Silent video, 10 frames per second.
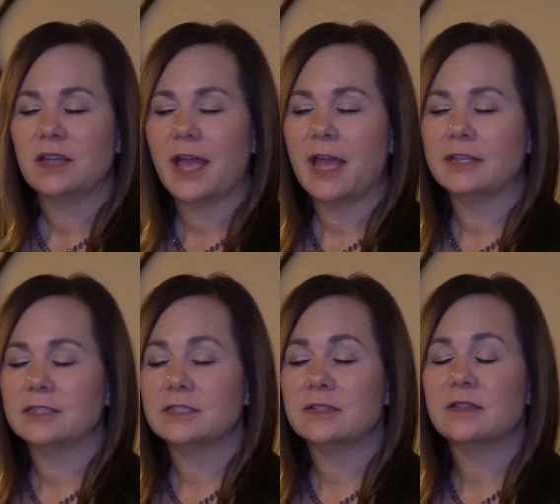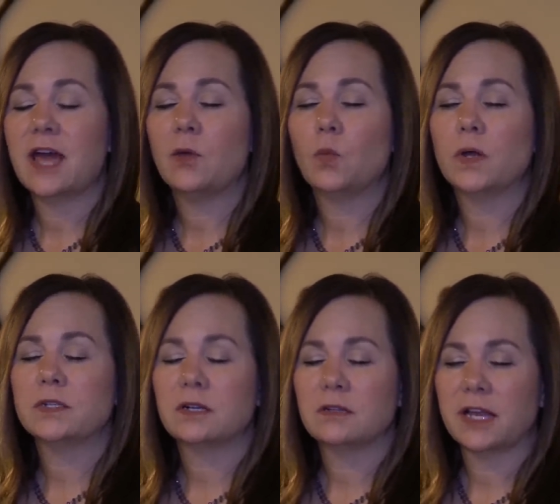And that
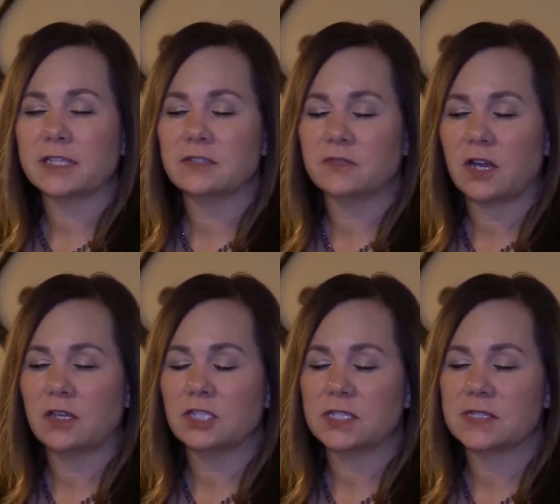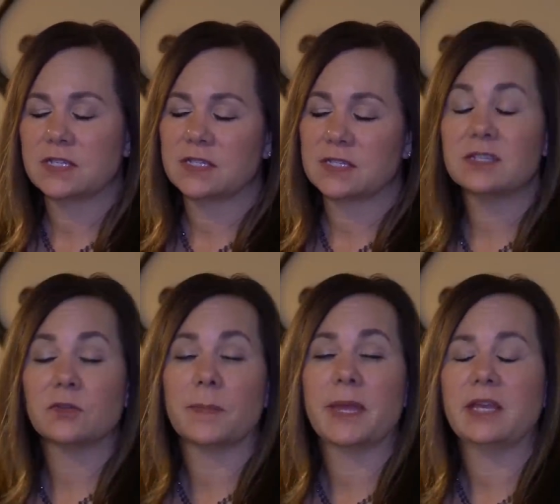one collective consciousness still
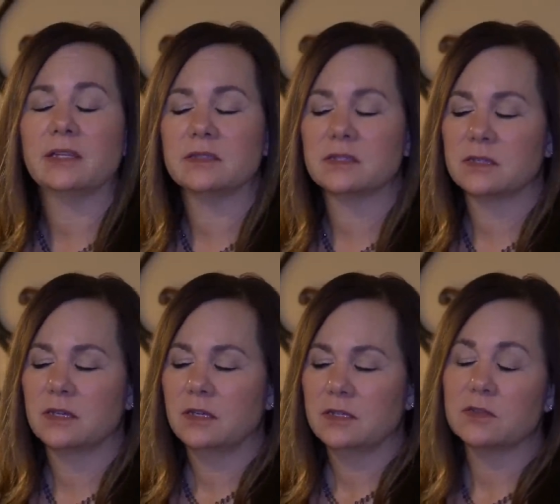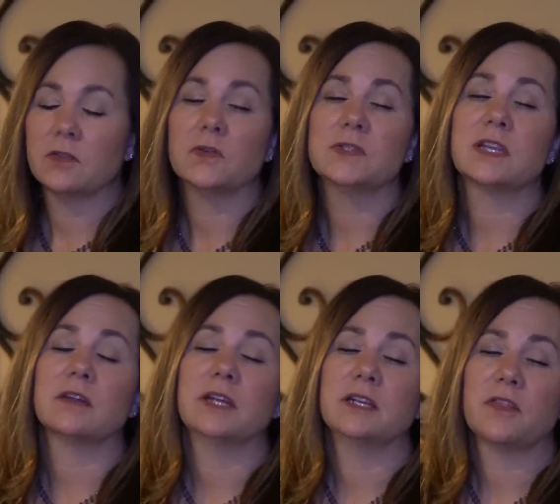remains. So those that
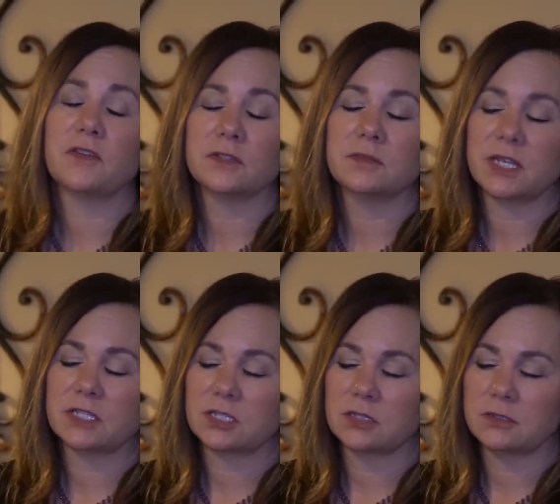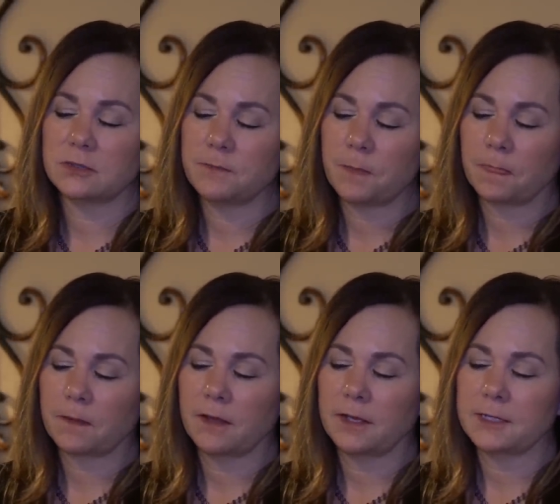are in a third-dimensional
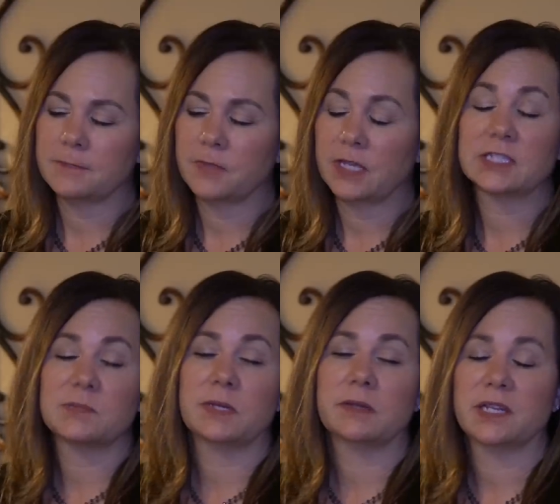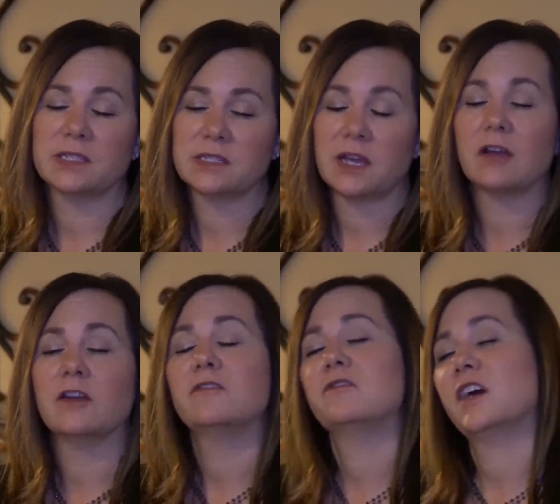um, experience are
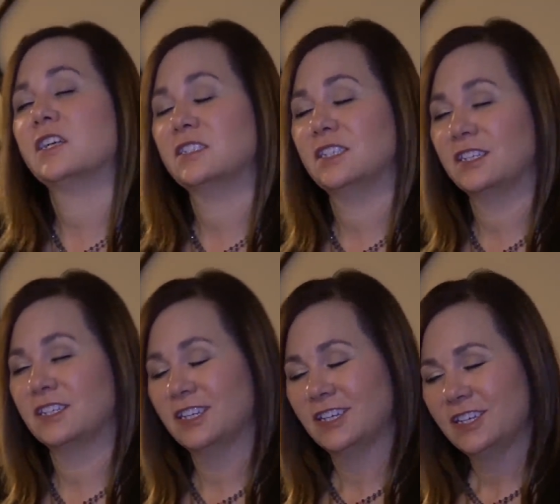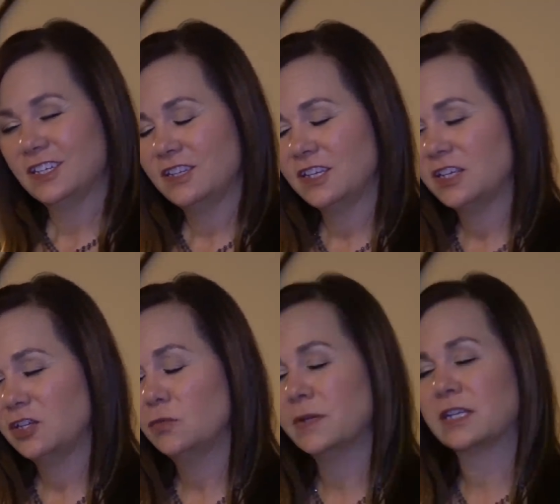affecting the
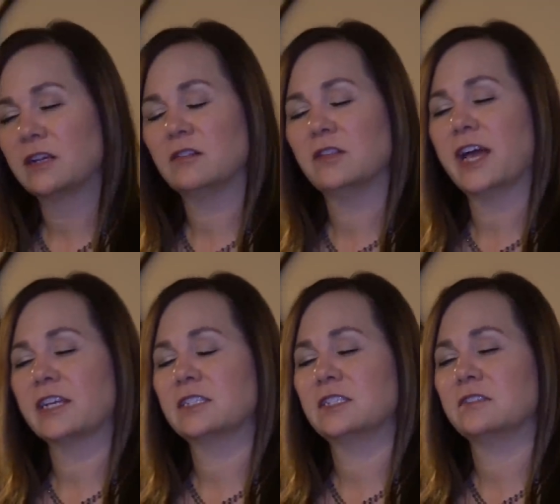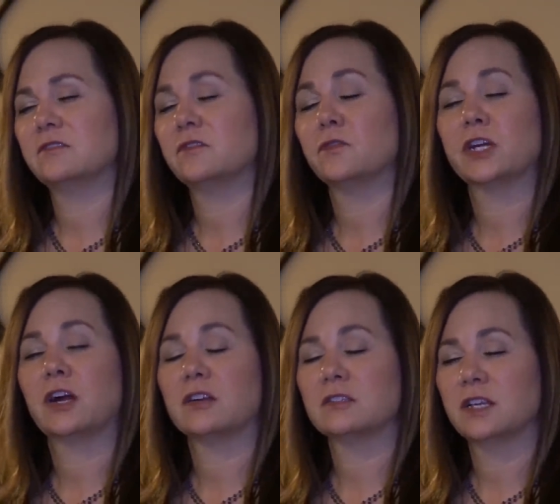human collective
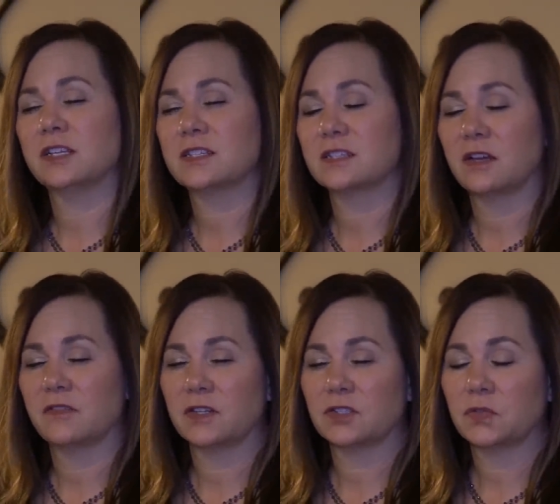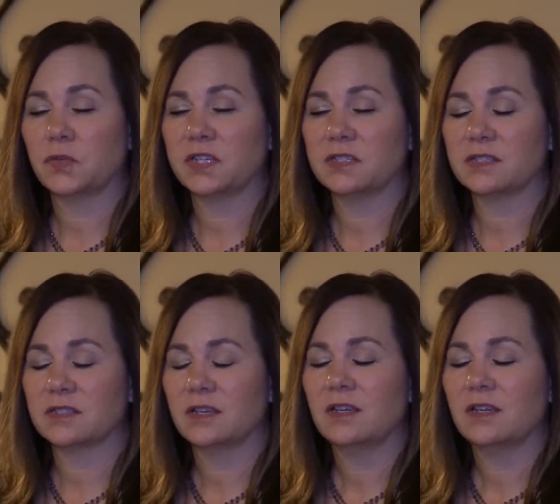regardless of their choice.